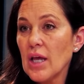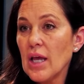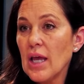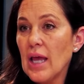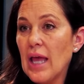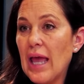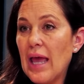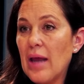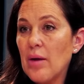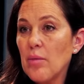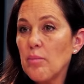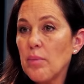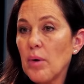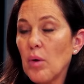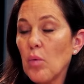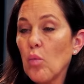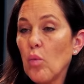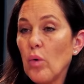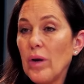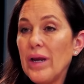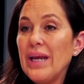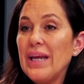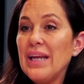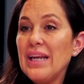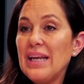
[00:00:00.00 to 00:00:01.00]
Mm-hmm.
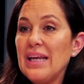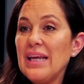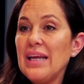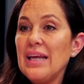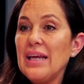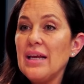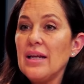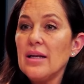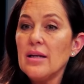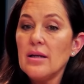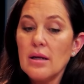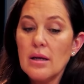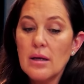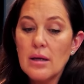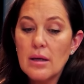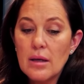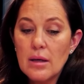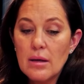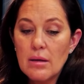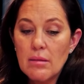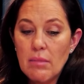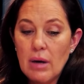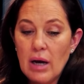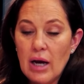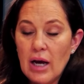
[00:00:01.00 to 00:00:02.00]
But we need
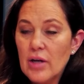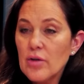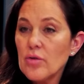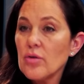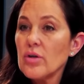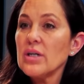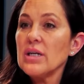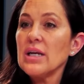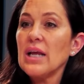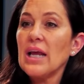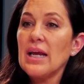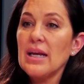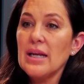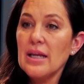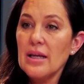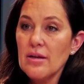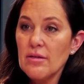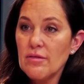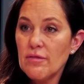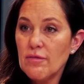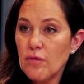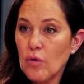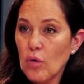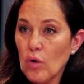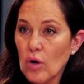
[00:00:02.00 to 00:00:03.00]

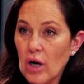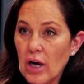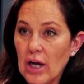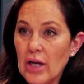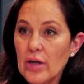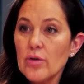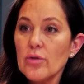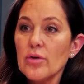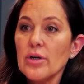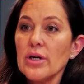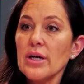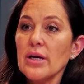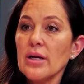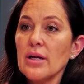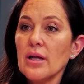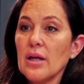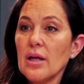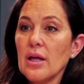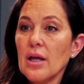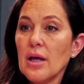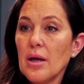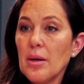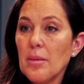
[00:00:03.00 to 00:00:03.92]
180, 400